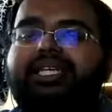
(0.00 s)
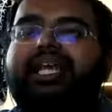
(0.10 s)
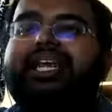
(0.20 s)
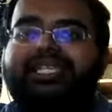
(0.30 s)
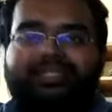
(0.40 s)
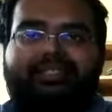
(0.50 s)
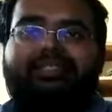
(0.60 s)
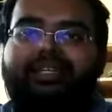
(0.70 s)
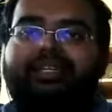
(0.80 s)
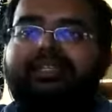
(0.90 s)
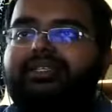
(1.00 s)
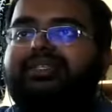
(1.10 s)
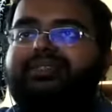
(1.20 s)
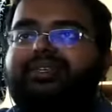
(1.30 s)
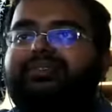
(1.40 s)
is the
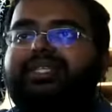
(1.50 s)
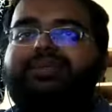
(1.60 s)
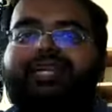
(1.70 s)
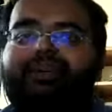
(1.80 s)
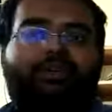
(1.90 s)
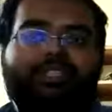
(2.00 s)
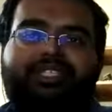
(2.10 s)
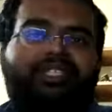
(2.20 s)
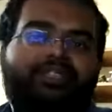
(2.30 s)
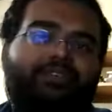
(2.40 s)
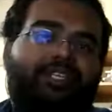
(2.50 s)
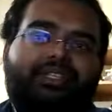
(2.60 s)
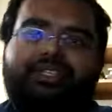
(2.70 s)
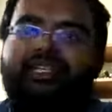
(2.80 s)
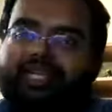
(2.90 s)
easiest way of explaining it, because it's just fully
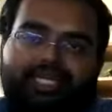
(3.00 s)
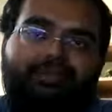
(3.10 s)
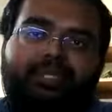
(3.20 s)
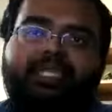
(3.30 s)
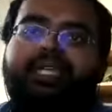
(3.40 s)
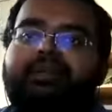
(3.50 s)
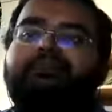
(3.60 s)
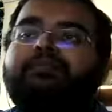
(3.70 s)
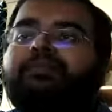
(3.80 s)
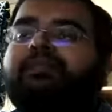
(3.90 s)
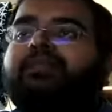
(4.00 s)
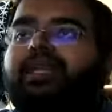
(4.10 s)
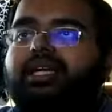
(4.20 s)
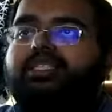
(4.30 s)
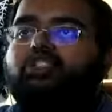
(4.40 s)
theory. Let's be real.
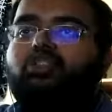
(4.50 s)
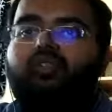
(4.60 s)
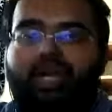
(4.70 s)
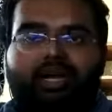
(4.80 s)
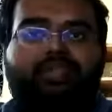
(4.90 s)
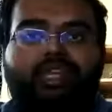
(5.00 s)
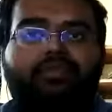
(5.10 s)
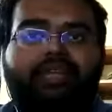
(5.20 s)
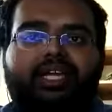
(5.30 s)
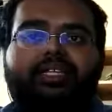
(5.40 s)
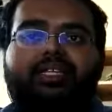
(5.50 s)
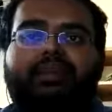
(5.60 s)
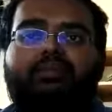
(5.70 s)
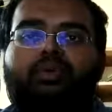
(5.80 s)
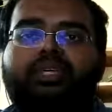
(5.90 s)
So thank you for taking the time
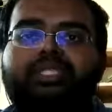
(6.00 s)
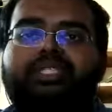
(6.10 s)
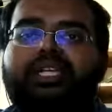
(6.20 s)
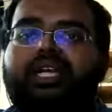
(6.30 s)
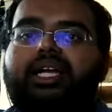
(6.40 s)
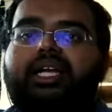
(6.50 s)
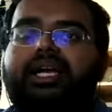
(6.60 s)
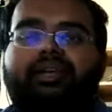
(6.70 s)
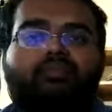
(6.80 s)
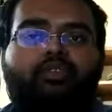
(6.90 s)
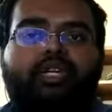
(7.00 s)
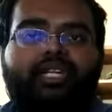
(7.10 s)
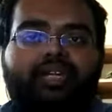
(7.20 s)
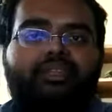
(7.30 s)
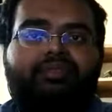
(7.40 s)
to watch. I have only
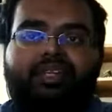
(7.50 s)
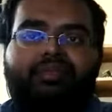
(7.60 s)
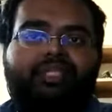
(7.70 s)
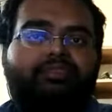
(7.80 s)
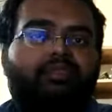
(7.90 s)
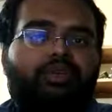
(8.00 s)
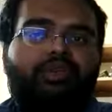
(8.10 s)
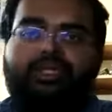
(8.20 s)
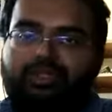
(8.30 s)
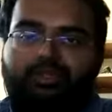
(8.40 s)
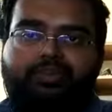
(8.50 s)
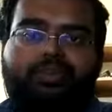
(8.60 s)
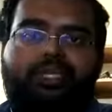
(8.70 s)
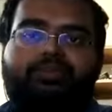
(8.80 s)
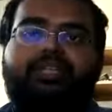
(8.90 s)
rendered the video in 720p, so
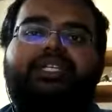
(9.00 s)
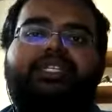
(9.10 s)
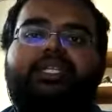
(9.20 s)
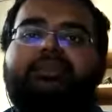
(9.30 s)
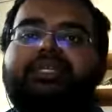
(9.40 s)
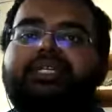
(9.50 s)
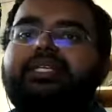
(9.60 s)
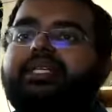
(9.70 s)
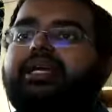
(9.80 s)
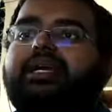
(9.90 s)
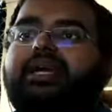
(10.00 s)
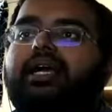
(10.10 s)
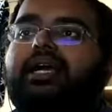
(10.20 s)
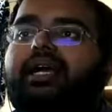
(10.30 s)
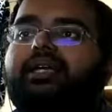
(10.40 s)
sorry for any discrepancies.
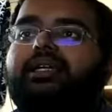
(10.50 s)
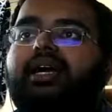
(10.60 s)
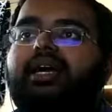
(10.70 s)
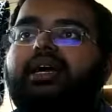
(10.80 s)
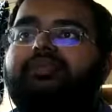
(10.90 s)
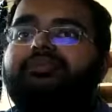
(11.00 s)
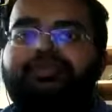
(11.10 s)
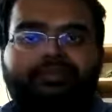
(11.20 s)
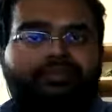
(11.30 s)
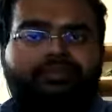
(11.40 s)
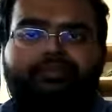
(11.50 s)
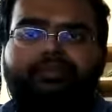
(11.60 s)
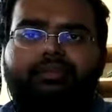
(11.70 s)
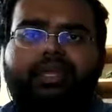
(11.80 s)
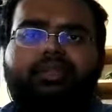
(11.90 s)
And
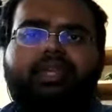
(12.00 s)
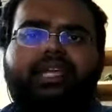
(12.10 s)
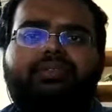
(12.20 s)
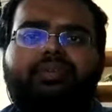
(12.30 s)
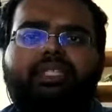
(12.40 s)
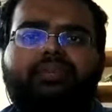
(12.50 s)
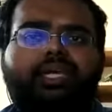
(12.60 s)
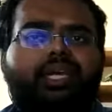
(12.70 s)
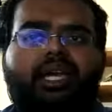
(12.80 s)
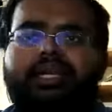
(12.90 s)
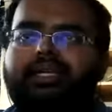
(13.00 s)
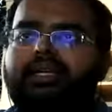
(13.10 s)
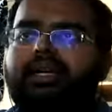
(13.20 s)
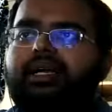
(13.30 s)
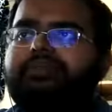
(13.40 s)
thank you for watching me, and
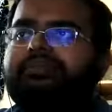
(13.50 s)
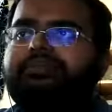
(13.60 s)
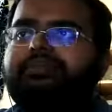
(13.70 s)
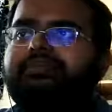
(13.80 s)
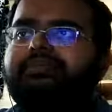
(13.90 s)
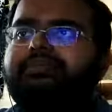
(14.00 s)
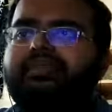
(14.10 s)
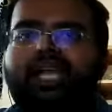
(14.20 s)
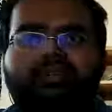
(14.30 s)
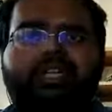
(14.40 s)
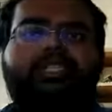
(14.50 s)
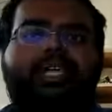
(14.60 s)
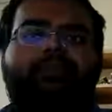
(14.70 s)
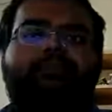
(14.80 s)
have a nice day.